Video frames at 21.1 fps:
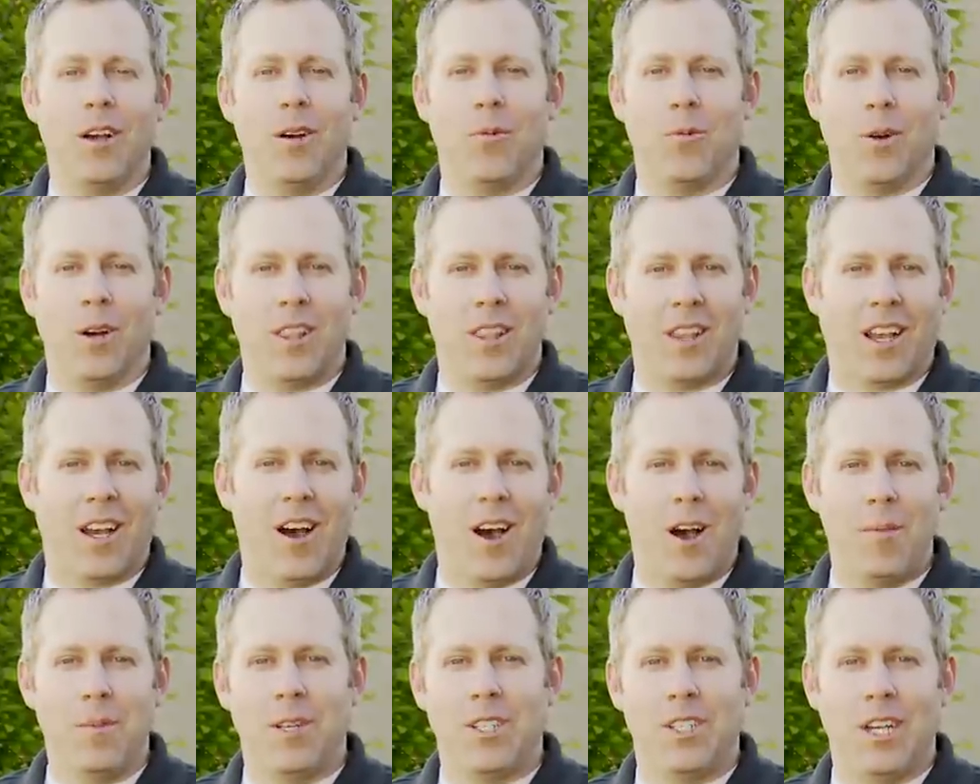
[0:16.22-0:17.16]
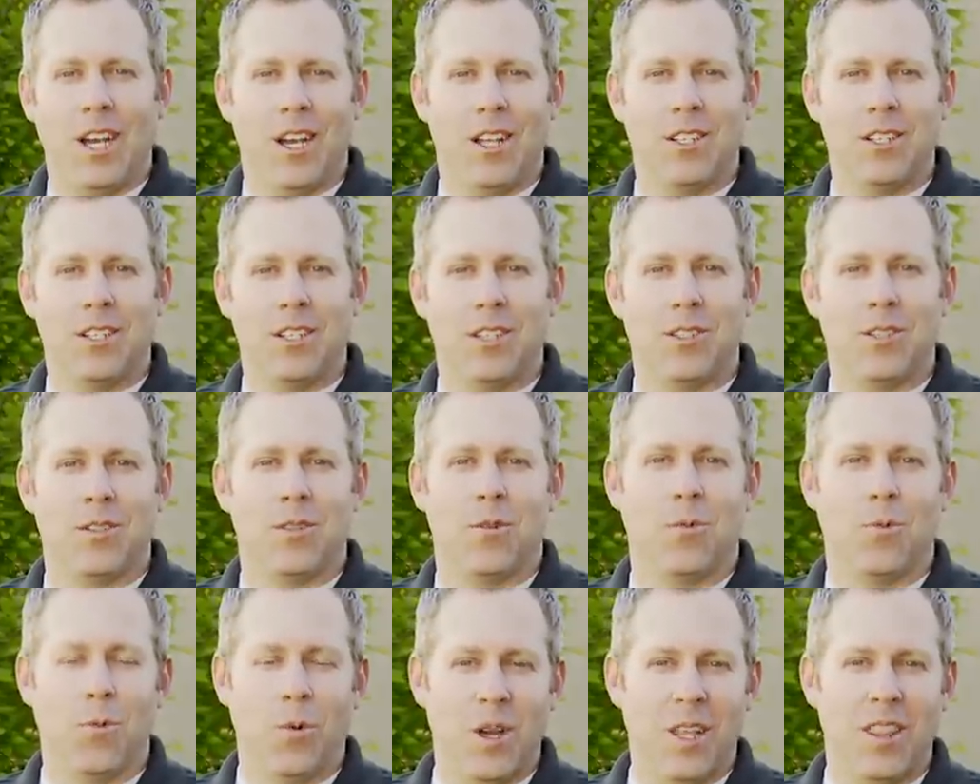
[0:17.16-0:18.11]
one of the common challenges
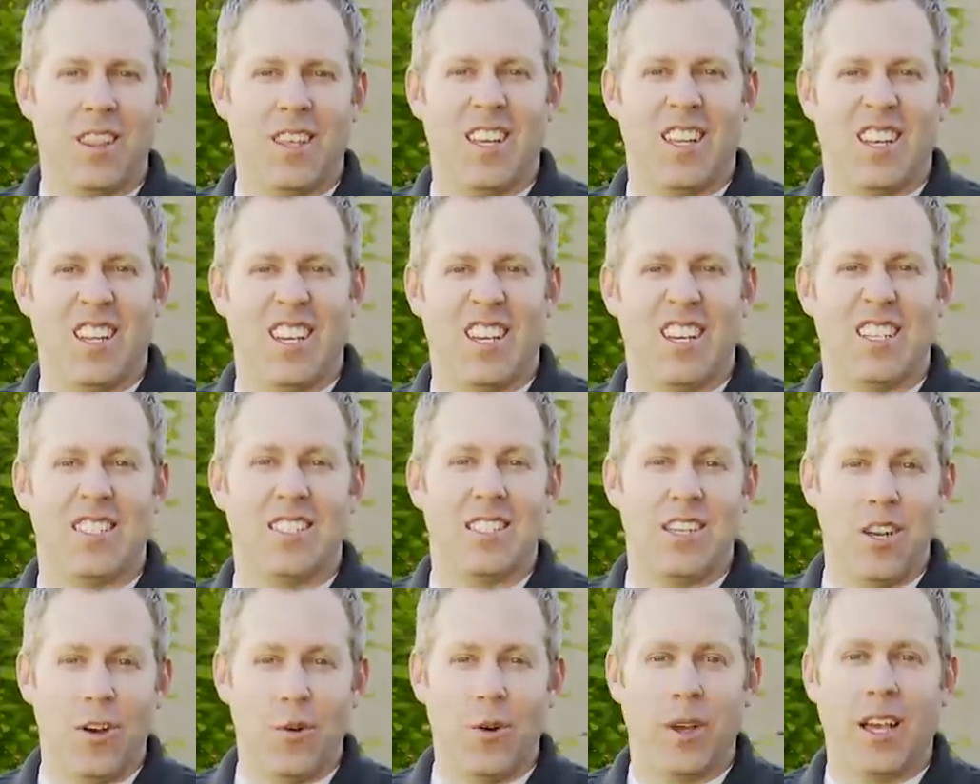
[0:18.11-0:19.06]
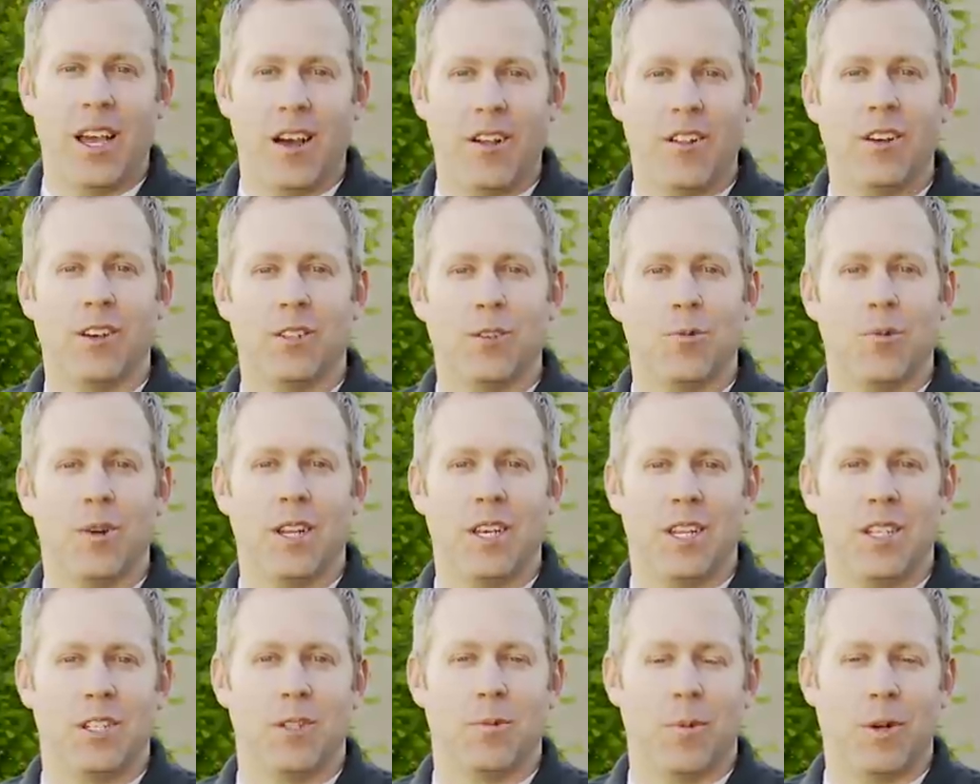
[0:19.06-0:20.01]
with it is knowing how long to run
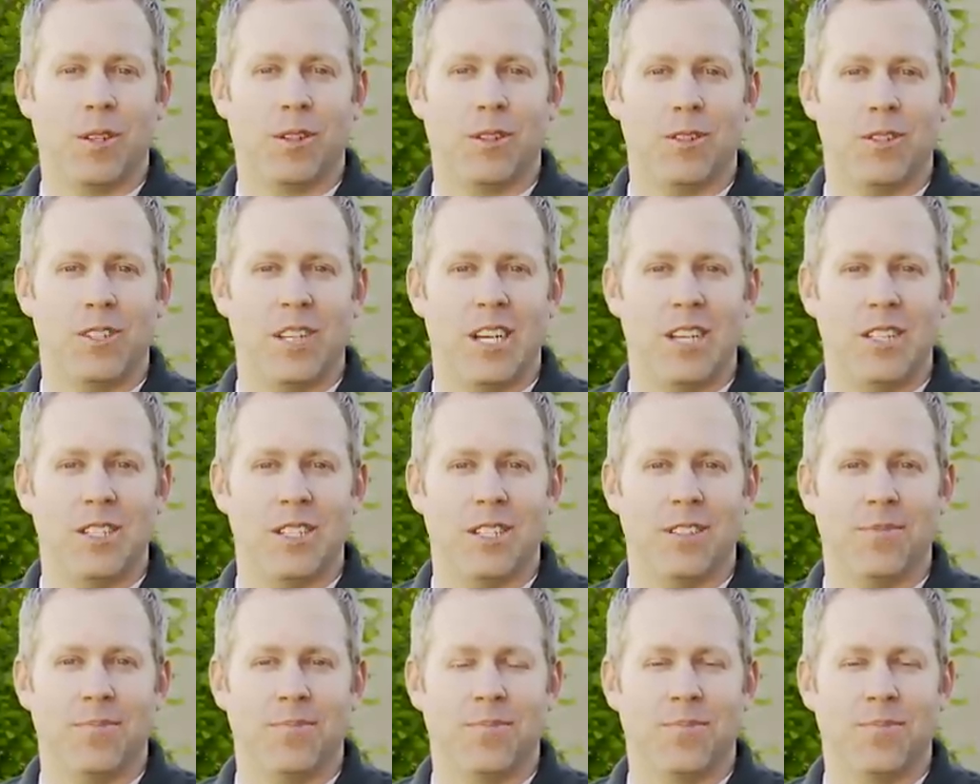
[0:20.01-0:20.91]
each sprinkler station.